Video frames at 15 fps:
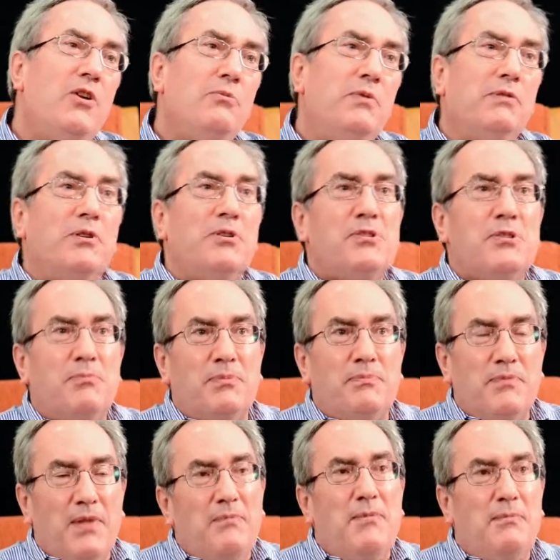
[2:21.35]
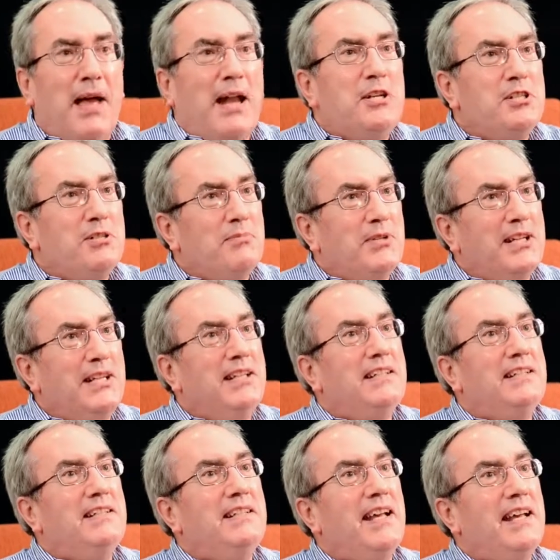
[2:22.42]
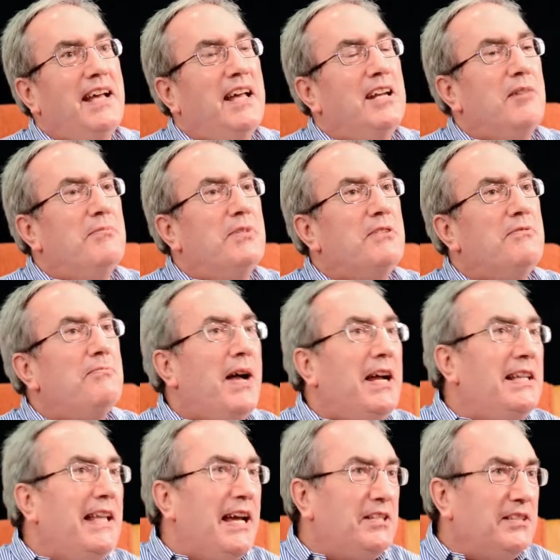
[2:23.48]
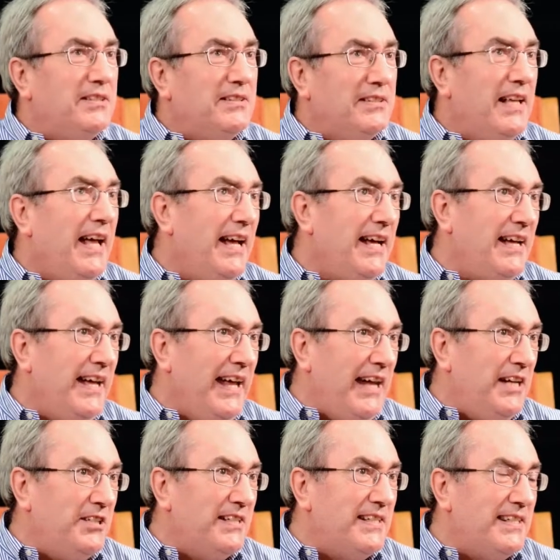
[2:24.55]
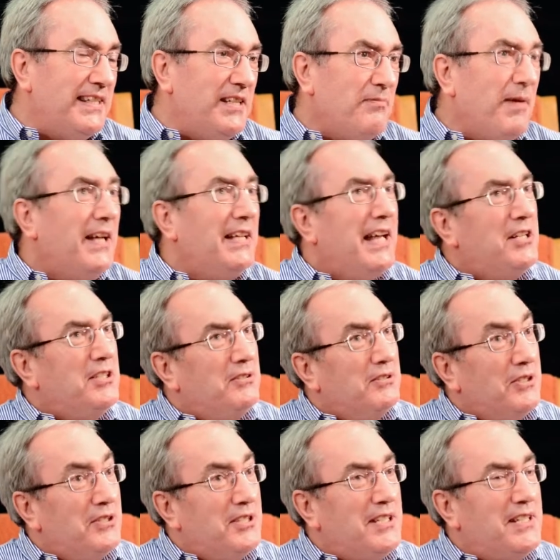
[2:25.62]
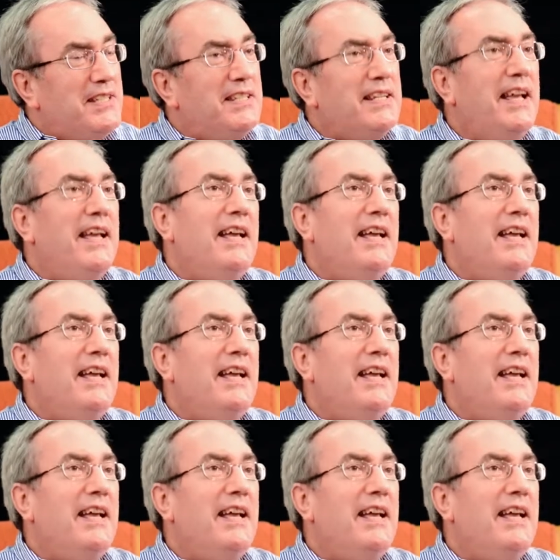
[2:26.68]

We've also managed to bring in a number of bilateral agencies, bilateral donors,